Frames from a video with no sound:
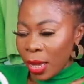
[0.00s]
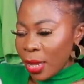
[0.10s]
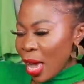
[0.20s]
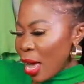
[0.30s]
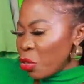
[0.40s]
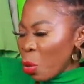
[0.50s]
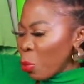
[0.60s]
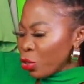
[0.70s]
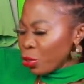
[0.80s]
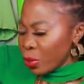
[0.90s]
yeah no
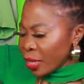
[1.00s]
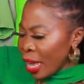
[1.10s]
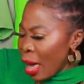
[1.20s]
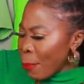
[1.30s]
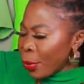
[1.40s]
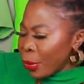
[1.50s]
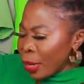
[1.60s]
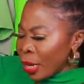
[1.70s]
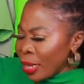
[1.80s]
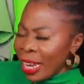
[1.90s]
much to say about
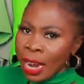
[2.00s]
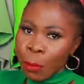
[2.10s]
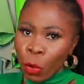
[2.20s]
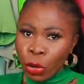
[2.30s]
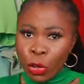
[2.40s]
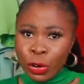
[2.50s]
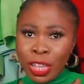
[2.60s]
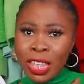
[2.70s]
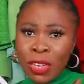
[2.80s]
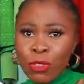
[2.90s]
it and i'm only
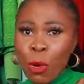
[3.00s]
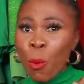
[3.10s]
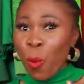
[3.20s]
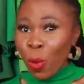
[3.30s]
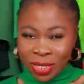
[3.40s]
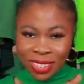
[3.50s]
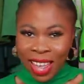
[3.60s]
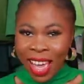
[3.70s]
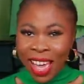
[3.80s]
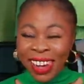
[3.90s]
gonna give you one
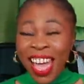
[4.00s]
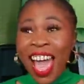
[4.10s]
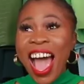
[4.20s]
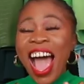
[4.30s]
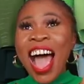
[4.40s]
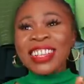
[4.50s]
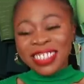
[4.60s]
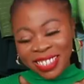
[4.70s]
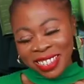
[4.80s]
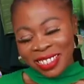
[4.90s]
style i
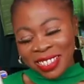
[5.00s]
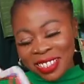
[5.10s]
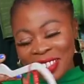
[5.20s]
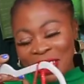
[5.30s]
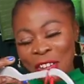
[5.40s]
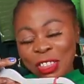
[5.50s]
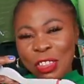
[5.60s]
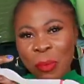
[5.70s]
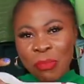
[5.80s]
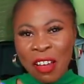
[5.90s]
see this uh,
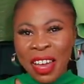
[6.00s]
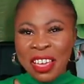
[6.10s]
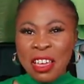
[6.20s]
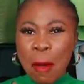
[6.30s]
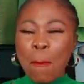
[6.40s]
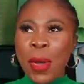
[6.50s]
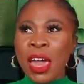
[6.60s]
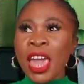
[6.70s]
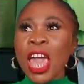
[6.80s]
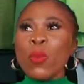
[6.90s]
top right here
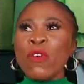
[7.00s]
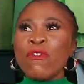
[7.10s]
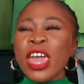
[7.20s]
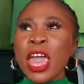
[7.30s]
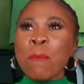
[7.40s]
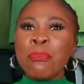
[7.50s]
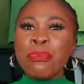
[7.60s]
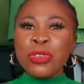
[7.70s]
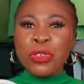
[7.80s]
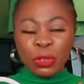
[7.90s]
pair with a
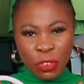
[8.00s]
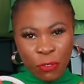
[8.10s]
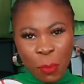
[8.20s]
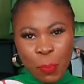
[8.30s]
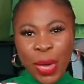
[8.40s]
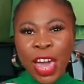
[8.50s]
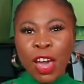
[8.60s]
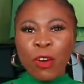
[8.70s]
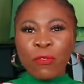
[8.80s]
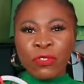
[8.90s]
beautiful
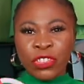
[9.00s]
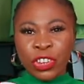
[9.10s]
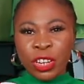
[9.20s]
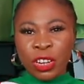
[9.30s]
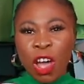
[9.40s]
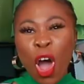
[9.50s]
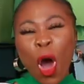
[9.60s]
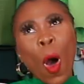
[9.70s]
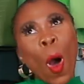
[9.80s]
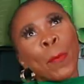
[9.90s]
pair of jeans
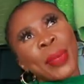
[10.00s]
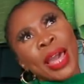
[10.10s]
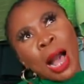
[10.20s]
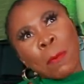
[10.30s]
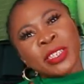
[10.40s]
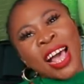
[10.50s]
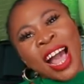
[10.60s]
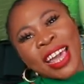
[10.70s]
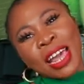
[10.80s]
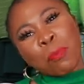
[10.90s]
or perhaps
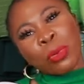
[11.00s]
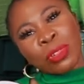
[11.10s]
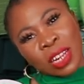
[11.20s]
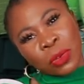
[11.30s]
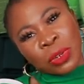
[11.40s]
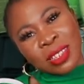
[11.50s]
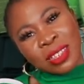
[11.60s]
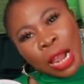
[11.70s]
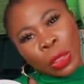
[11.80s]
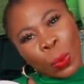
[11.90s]
I can put another
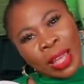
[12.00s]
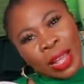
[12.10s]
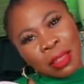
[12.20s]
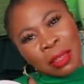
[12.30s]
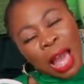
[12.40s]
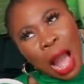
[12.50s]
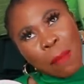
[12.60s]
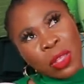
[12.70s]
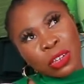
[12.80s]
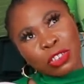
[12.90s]
star together.
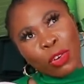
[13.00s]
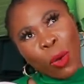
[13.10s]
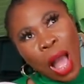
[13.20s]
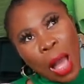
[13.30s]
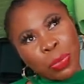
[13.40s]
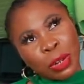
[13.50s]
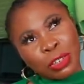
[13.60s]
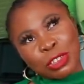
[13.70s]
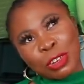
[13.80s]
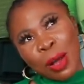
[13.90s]
I'm not sure, I'm
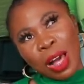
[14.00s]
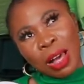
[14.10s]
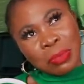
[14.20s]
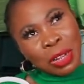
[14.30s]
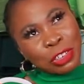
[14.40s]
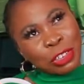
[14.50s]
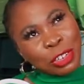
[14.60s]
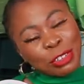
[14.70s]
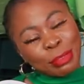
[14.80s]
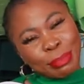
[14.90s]
not sure, I'm not
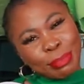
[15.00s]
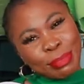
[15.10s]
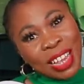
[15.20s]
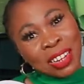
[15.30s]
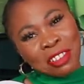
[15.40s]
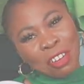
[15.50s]
sure. Enjoy.